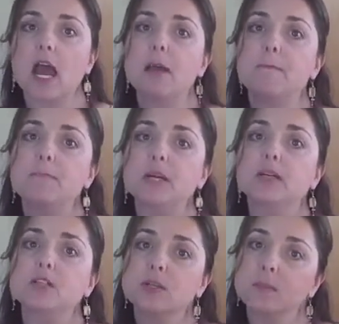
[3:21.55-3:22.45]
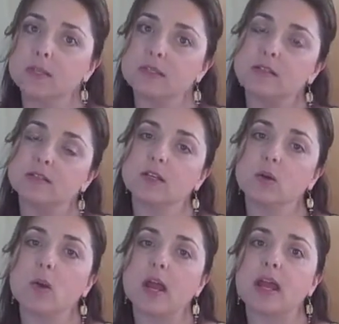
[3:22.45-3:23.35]
and build your business in
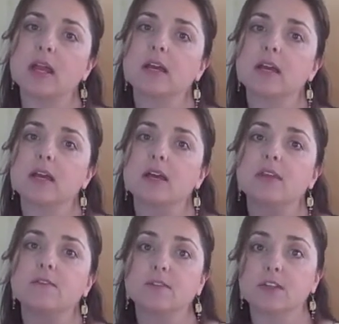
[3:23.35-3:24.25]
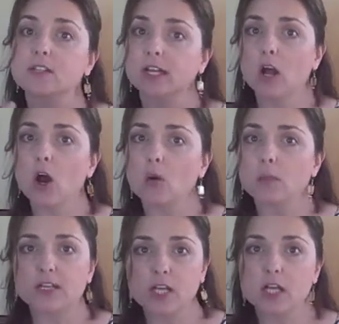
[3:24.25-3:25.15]
a way that feels like home.
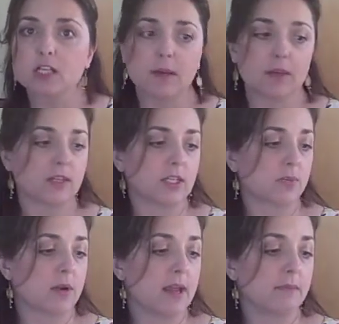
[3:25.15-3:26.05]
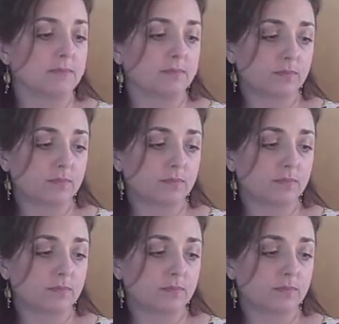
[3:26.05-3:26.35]
I talked about this, right?